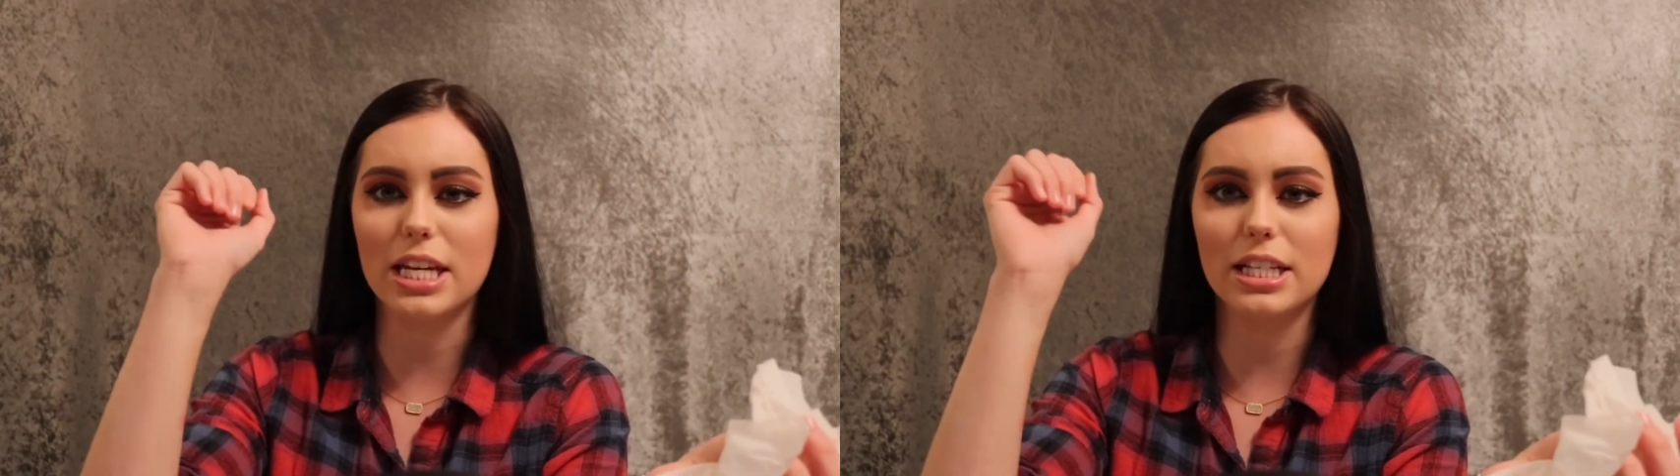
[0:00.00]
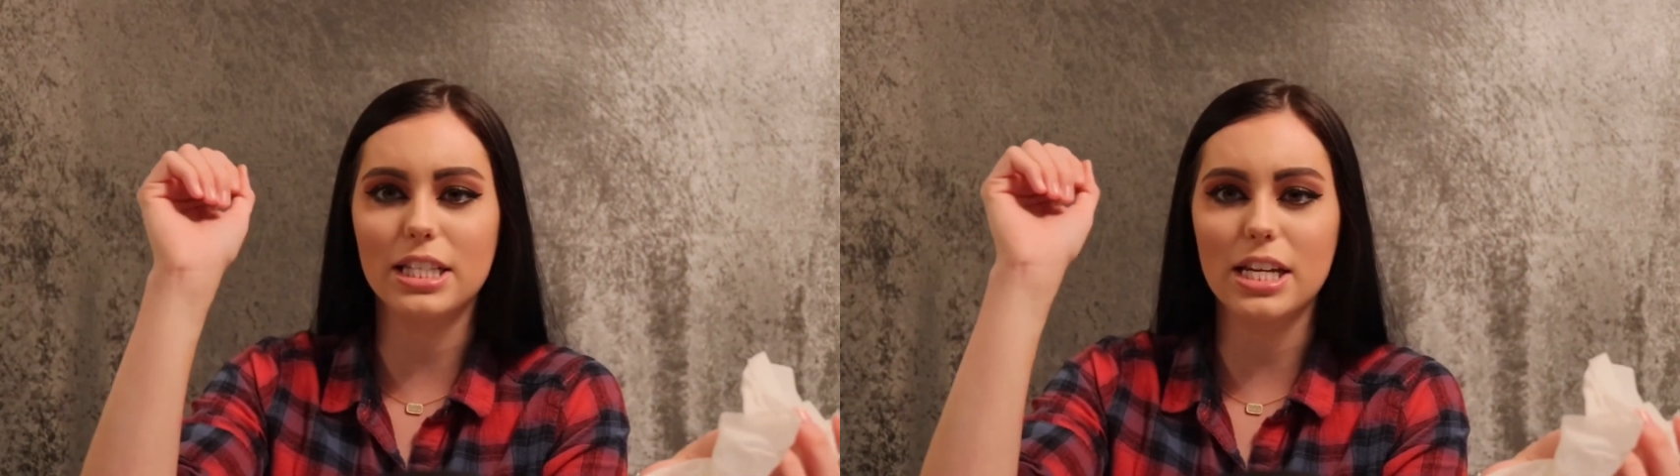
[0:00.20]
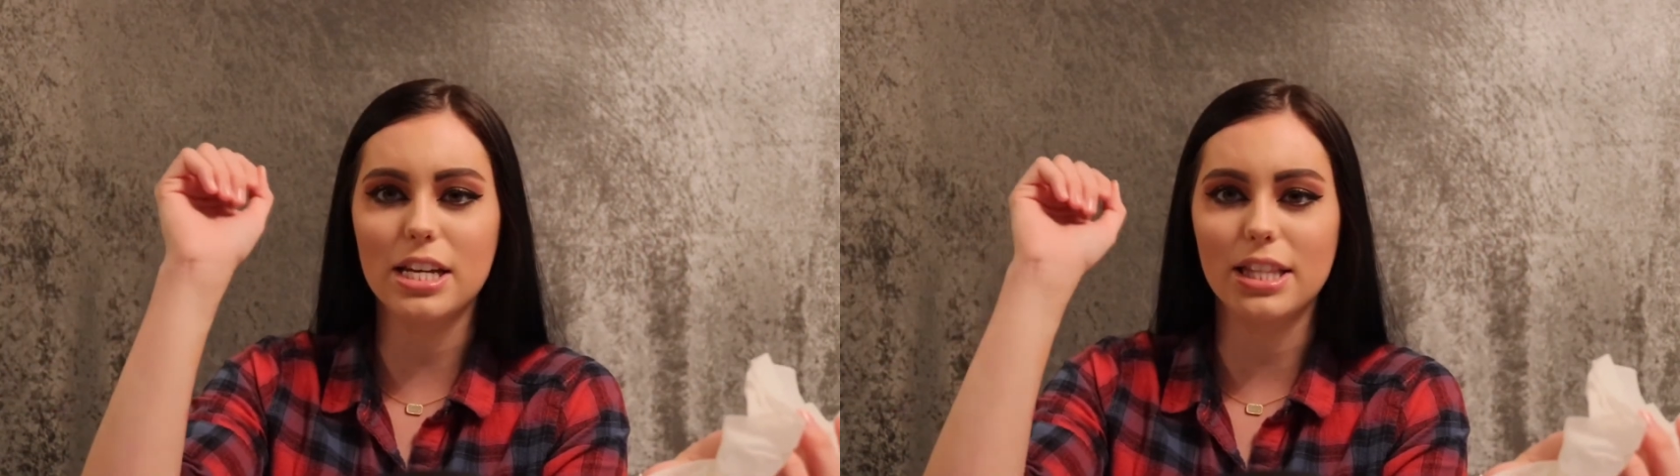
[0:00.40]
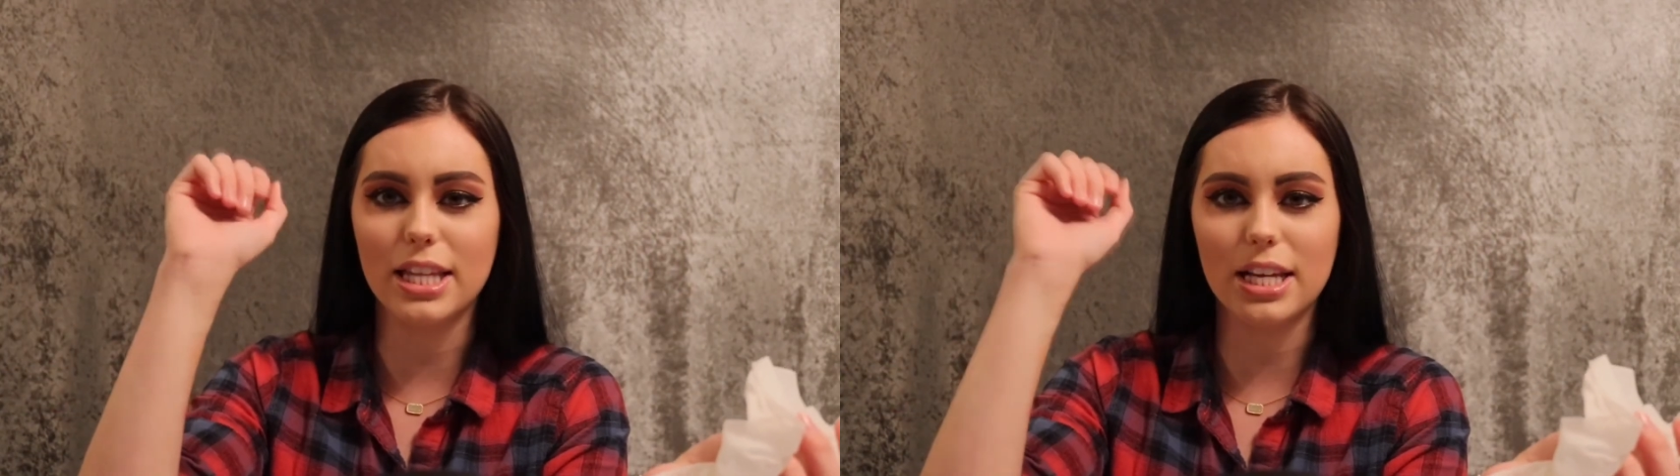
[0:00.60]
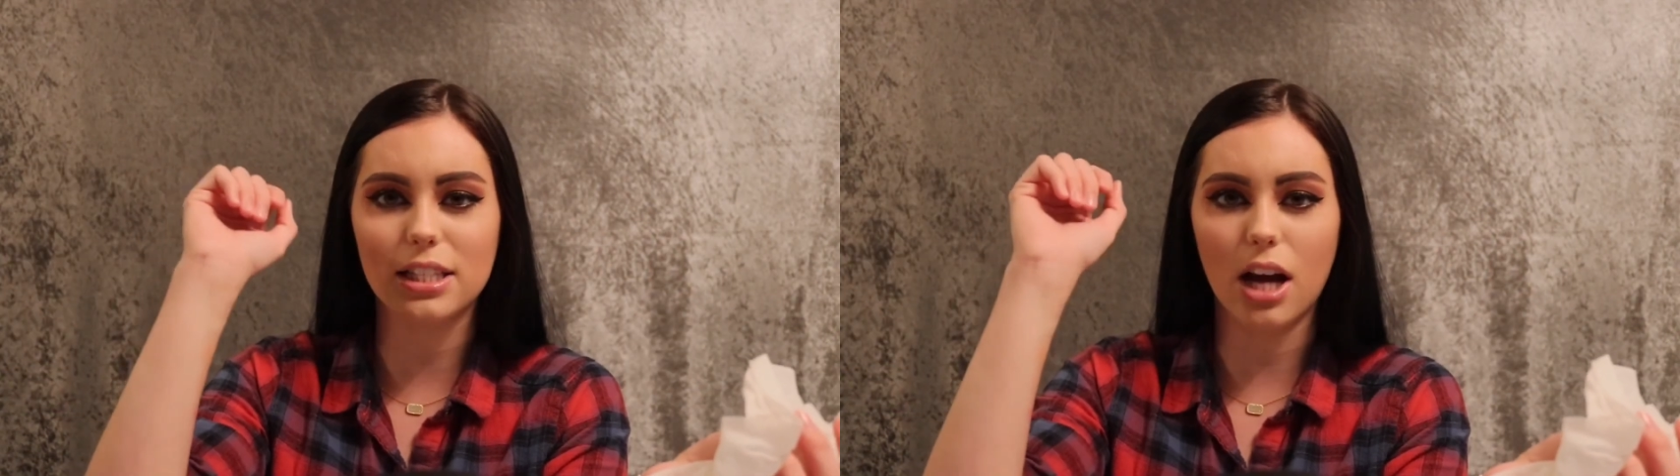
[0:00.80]
easy
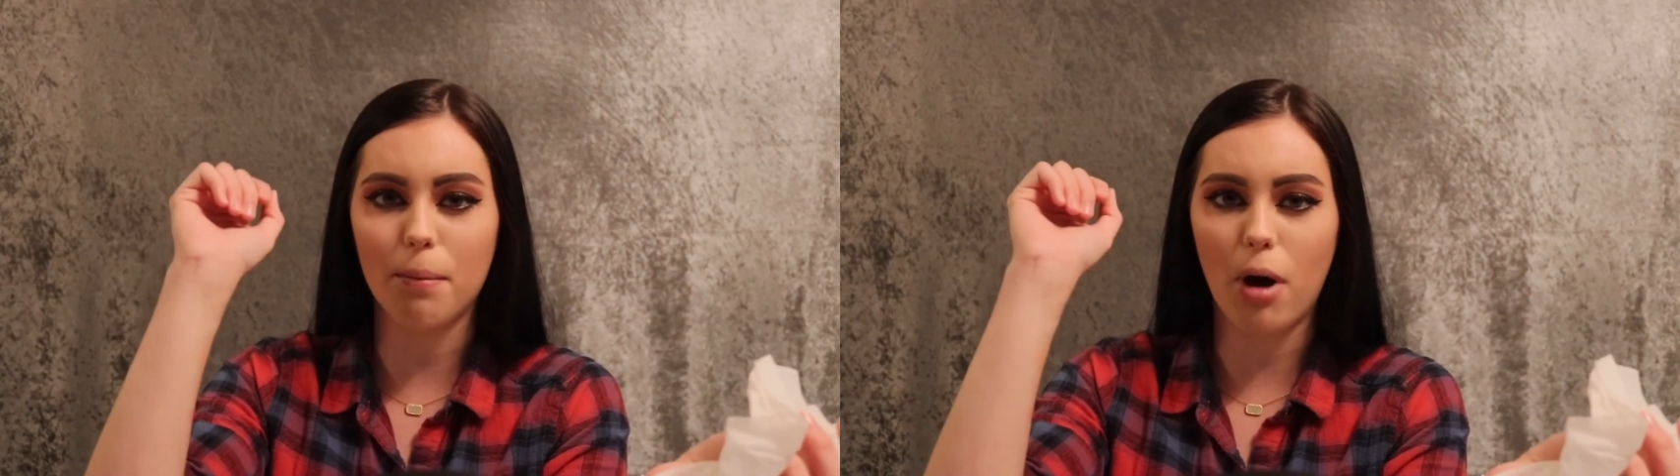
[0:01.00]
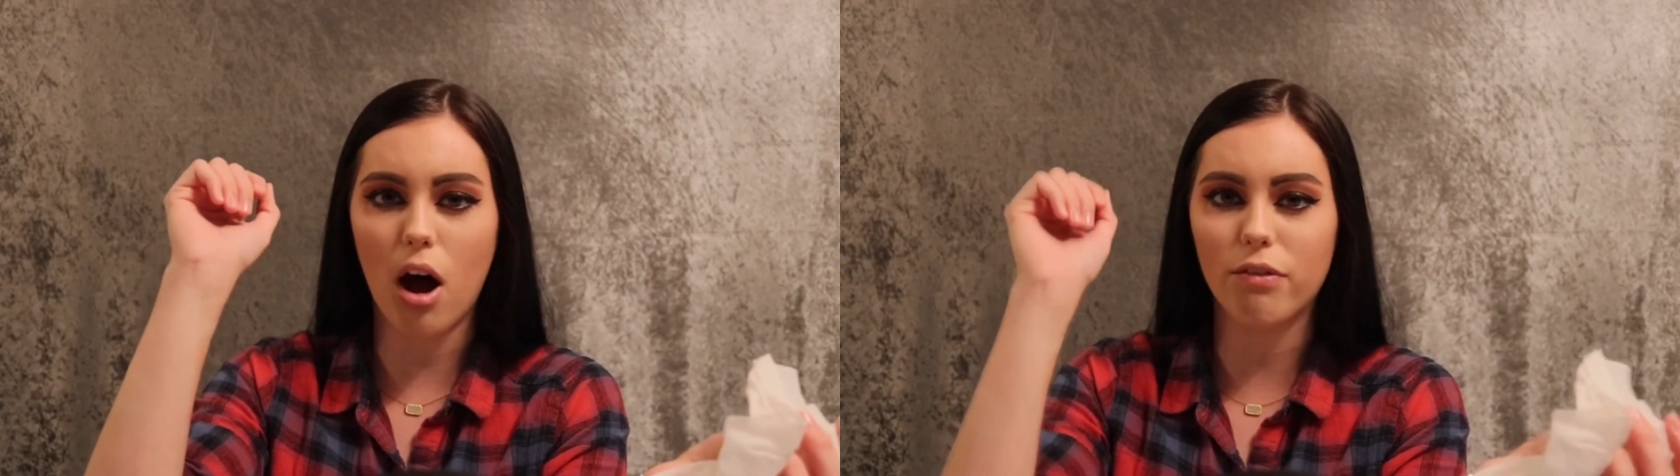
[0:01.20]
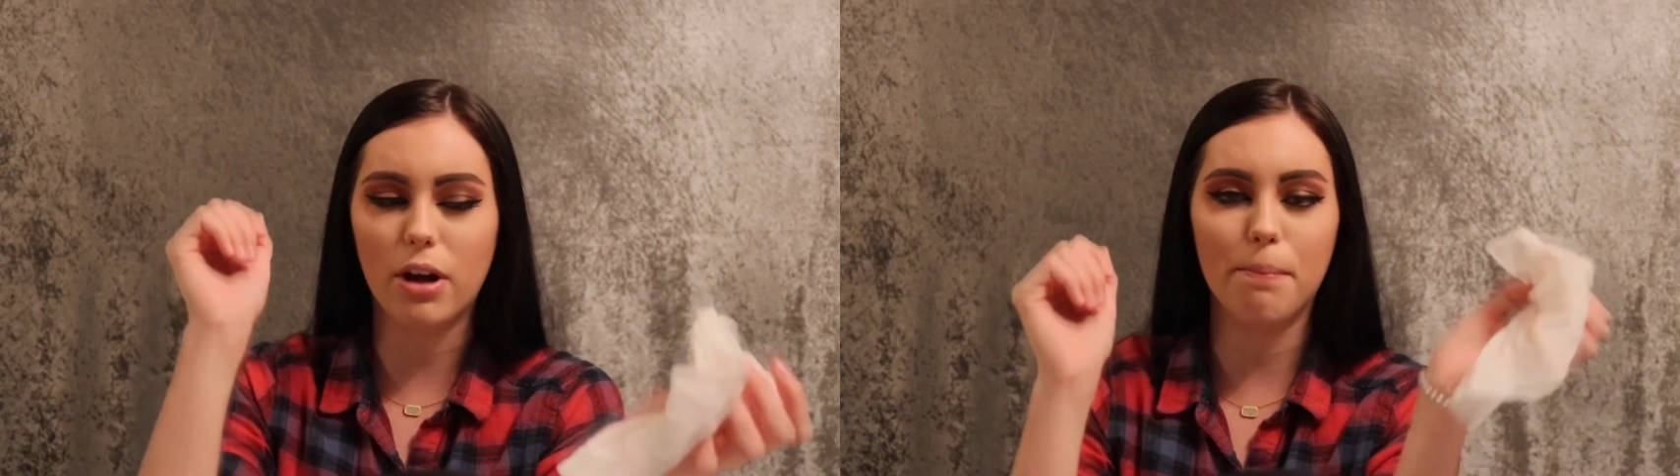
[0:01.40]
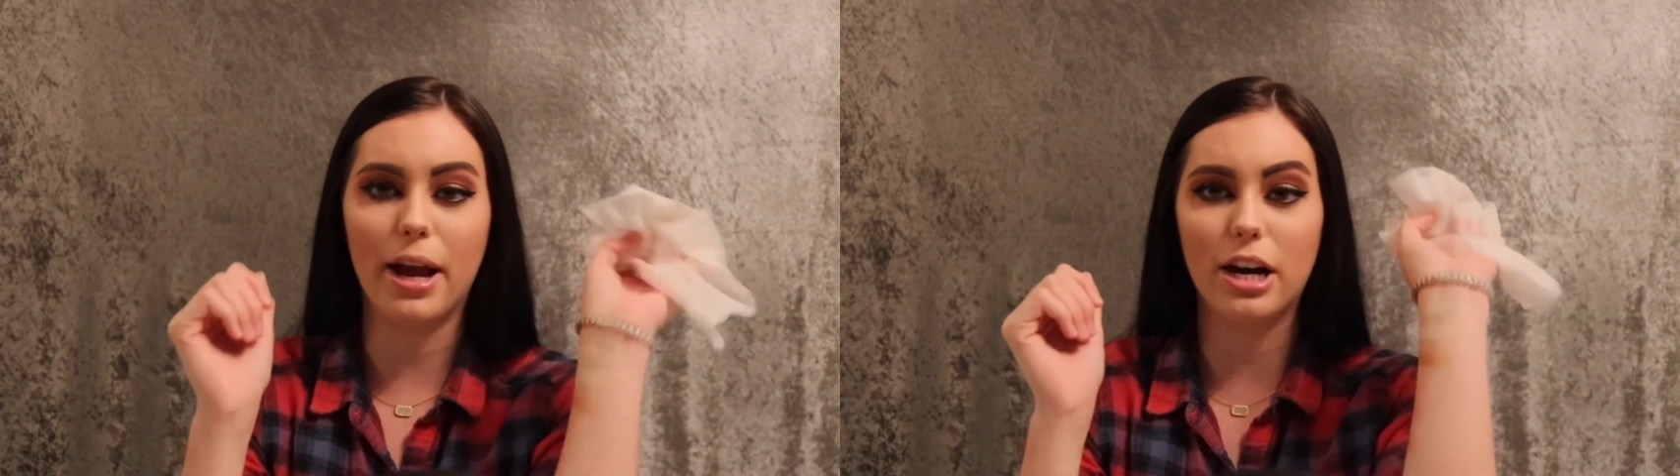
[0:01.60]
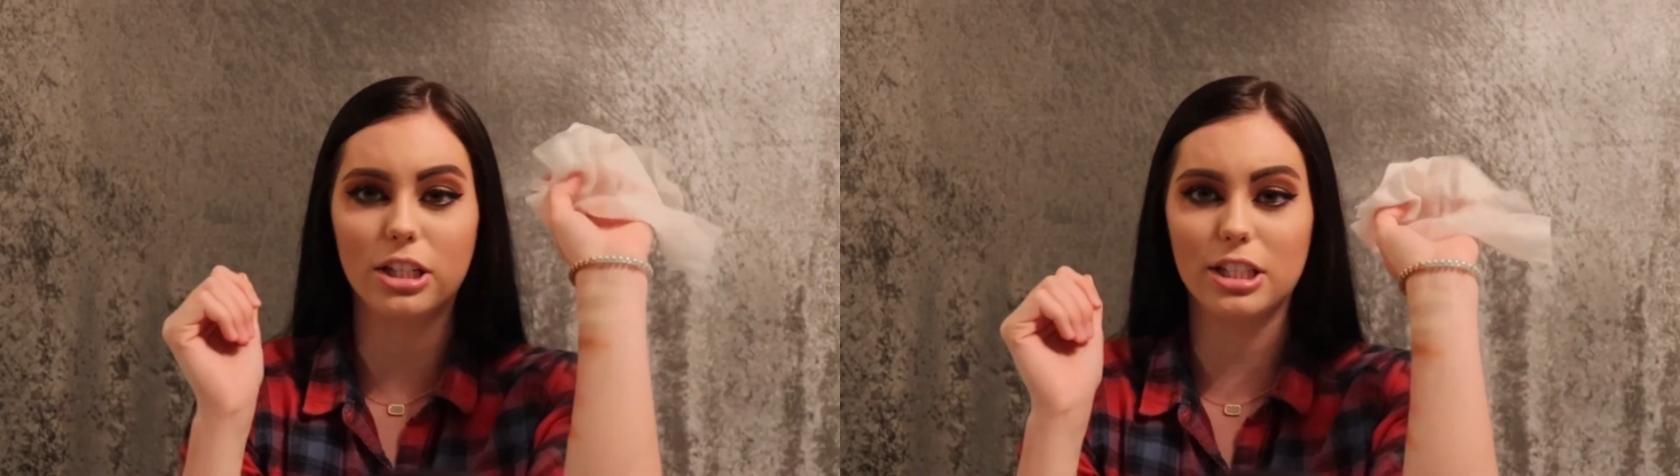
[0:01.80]
these come off
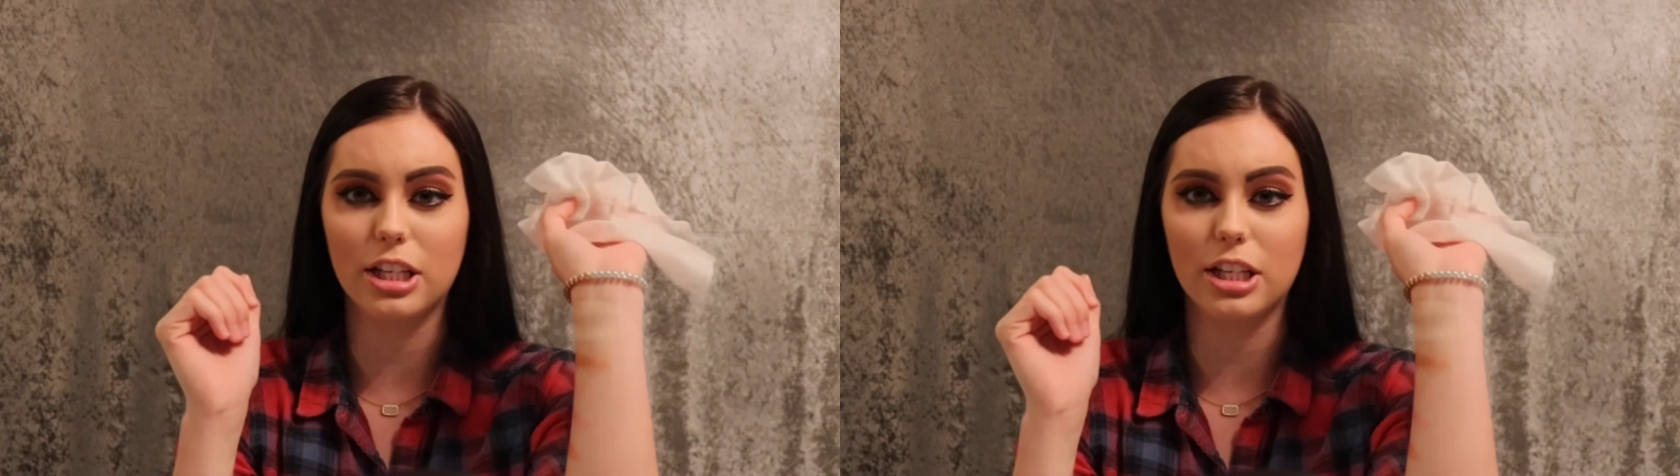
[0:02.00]
compared